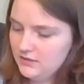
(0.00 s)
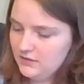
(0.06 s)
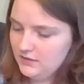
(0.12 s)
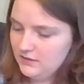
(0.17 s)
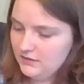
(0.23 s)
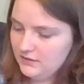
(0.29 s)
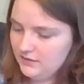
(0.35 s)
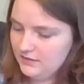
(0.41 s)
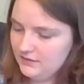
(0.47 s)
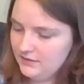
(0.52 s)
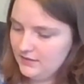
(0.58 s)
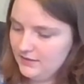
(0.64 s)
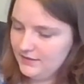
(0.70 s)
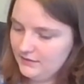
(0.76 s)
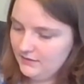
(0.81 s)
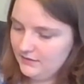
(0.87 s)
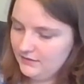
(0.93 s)
Got a
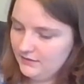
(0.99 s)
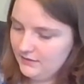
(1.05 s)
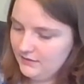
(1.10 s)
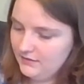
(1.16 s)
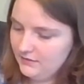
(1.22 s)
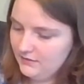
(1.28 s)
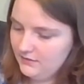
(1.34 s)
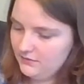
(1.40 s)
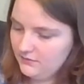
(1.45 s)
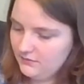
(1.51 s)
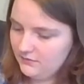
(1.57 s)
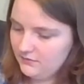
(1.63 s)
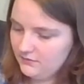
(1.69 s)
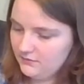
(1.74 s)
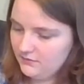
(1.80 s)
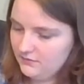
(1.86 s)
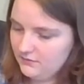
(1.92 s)
line on there.
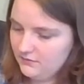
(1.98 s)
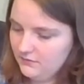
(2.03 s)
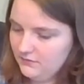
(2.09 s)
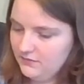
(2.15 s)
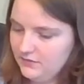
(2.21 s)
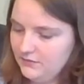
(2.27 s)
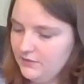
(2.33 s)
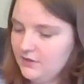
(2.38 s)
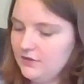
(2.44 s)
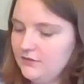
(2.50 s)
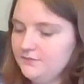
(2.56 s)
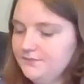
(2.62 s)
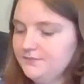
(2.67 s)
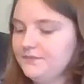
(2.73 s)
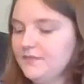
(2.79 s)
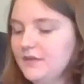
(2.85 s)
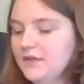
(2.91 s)
There we go.
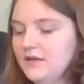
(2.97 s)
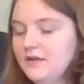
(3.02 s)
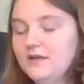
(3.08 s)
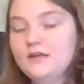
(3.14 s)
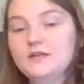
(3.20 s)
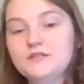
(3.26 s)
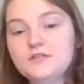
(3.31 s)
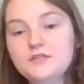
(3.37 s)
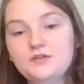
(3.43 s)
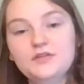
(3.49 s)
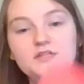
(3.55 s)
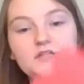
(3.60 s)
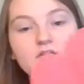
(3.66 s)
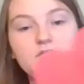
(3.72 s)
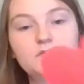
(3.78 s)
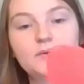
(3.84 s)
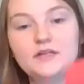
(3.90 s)
So this
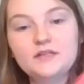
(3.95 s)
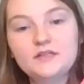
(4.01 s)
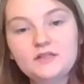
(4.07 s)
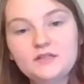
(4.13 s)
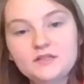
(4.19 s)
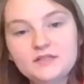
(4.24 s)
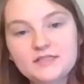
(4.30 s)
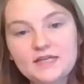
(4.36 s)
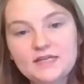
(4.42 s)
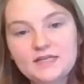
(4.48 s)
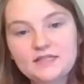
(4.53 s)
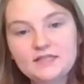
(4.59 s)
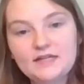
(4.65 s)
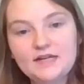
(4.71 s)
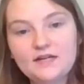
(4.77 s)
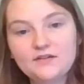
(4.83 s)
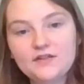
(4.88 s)
is what it looks like
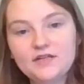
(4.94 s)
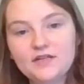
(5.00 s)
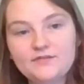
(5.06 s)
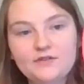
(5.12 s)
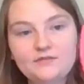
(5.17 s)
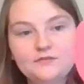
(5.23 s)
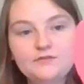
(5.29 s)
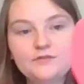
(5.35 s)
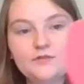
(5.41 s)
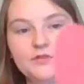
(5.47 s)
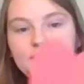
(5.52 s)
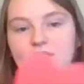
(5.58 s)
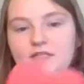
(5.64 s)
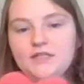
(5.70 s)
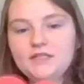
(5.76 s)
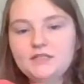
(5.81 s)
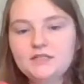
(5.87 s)
now that I've
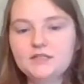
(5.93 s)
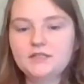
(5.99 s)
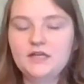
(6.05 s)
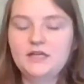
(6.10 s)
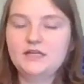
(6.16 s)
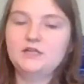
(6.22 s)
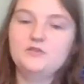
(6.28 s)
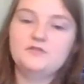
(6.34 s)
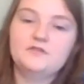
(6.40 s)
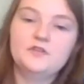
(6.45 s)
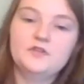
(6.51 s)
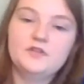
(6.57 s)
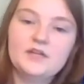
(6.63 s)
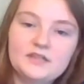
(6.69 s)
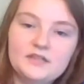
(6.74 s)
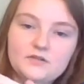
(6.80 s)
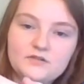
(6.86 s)
unfolded it. And you still
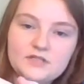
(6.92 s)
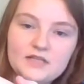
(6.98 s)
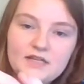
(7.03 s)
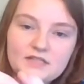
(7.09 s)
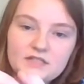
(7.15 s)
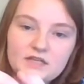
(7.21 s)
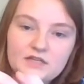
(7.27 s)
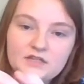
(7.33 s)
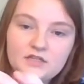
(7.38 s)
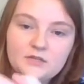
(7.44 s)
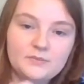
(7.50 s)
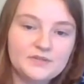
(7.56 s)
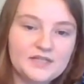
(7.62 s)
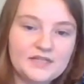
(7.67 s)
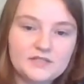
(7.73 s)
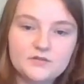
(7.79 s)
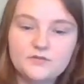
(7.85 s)
got those lines on there,
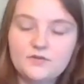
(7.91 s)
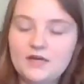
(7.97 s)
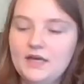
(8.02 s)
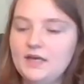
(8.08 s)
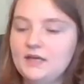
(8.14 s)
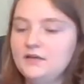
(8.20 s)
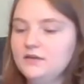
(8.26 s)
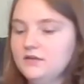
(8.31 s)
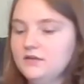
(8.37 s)
but that's okay.